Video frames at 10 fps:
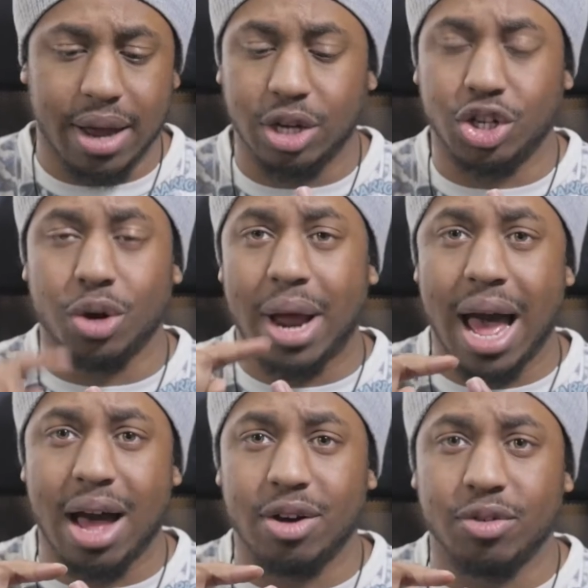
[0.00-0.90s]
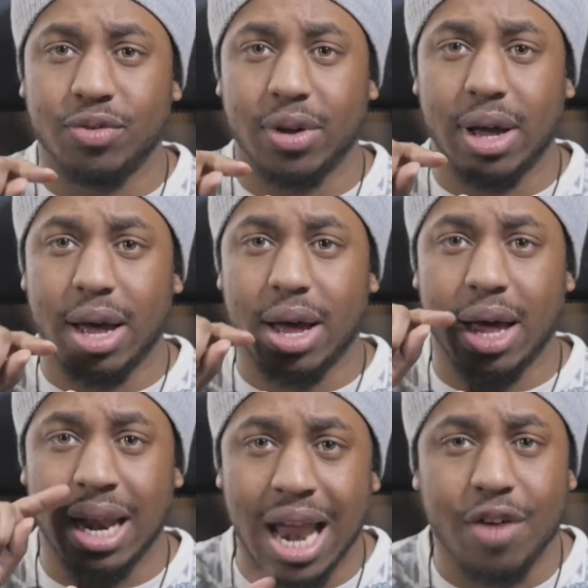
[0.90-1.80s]
and I don't have
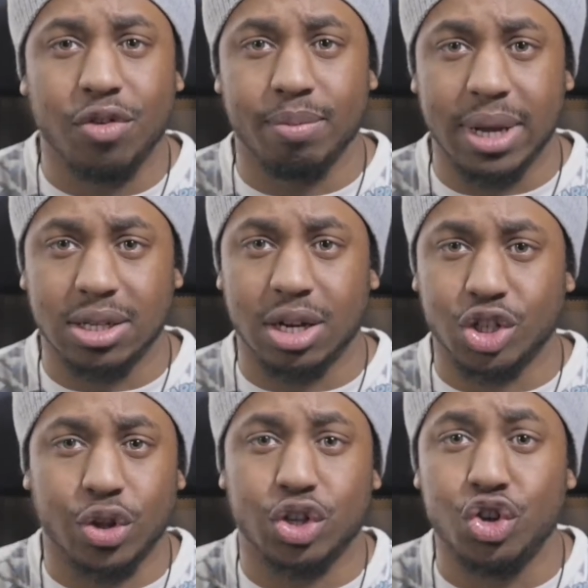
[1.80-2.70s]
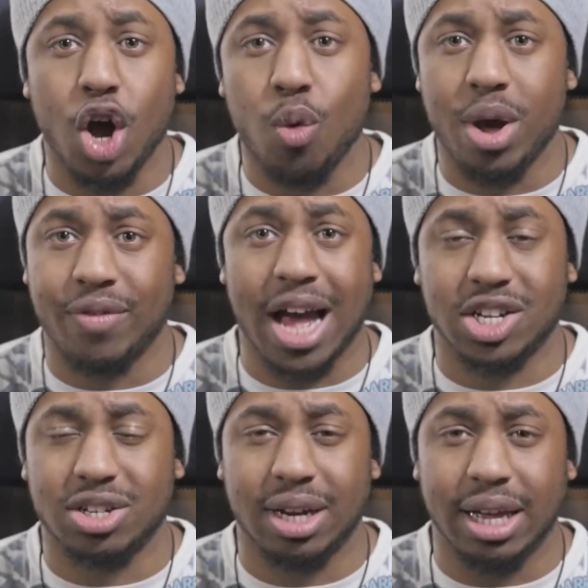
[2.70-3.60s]
a level meter. So there's no way of
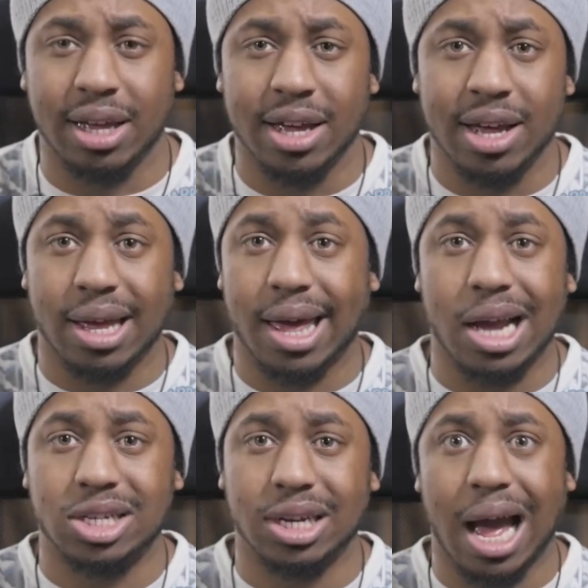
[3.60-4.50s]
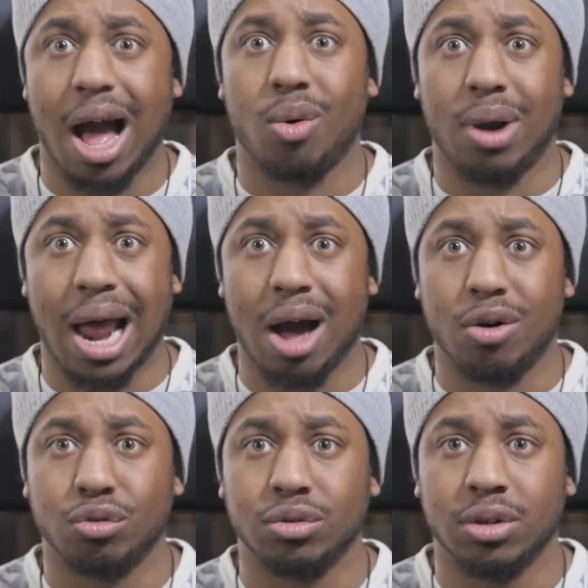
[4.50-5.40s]
actually gauging how
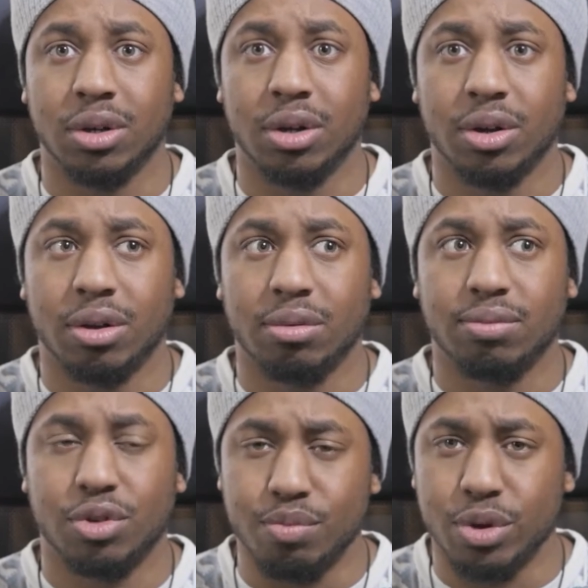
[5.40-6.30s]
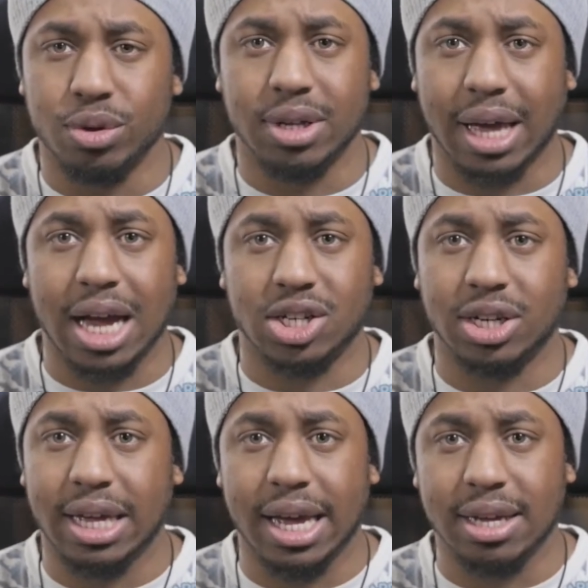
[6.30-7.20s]
loud the music
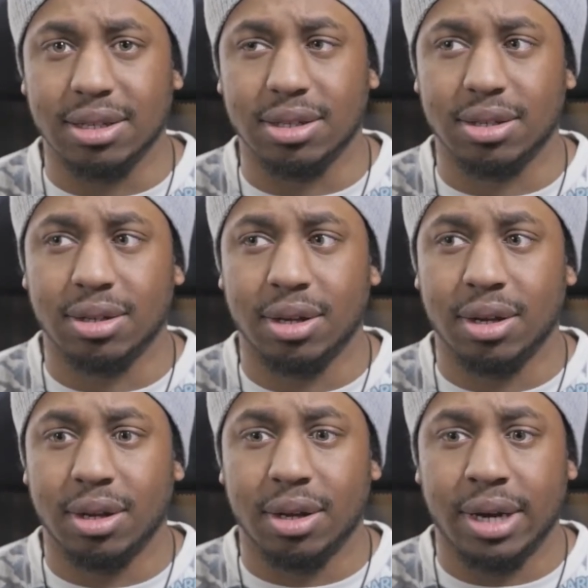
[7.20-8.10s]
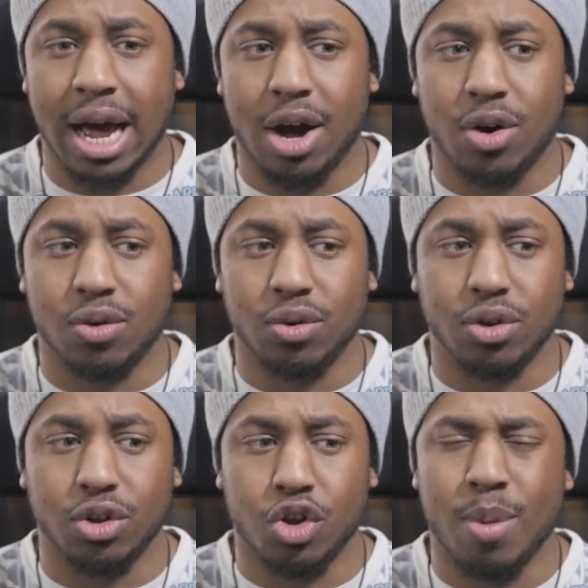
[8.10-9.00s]
actually is. Now,
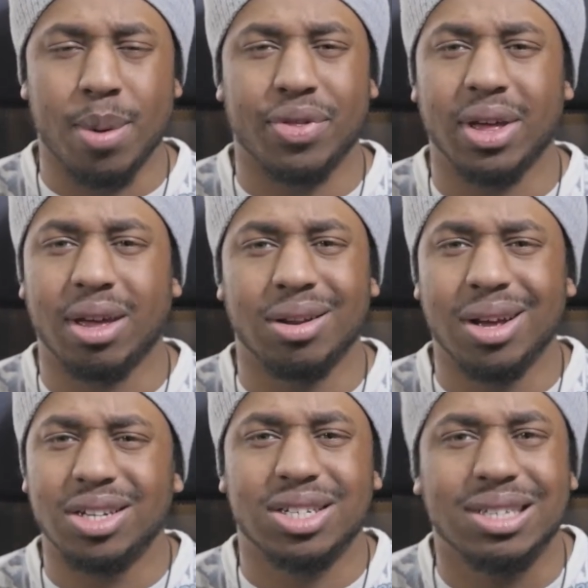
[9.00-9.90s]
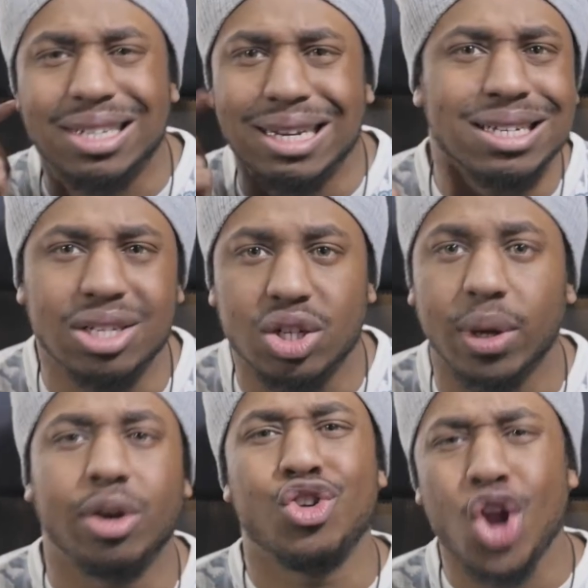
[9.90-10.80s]
you might be thinking, just listen to
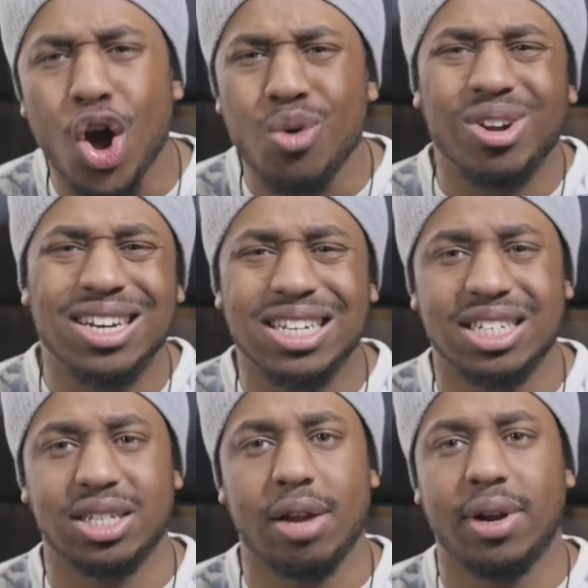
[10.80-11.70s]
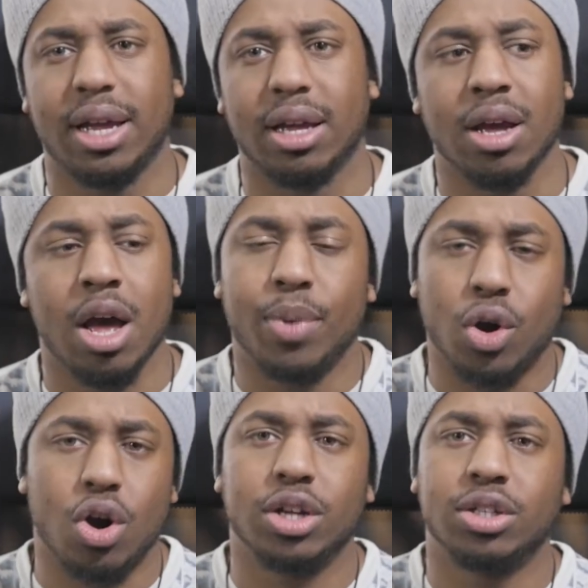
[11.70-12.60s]
it. No, not necessarily.
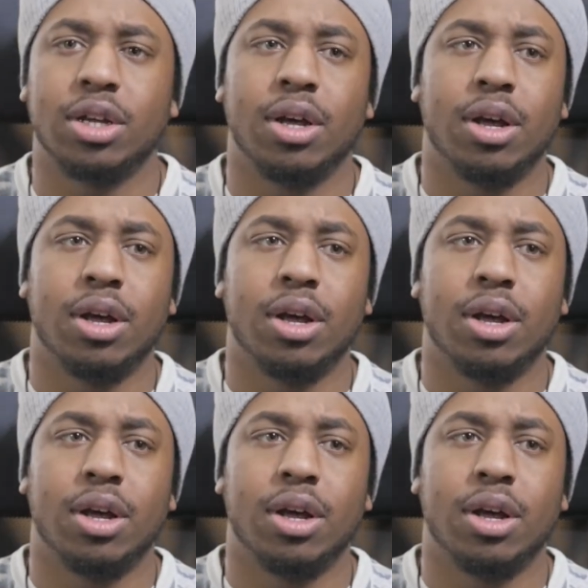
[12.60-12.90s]
Because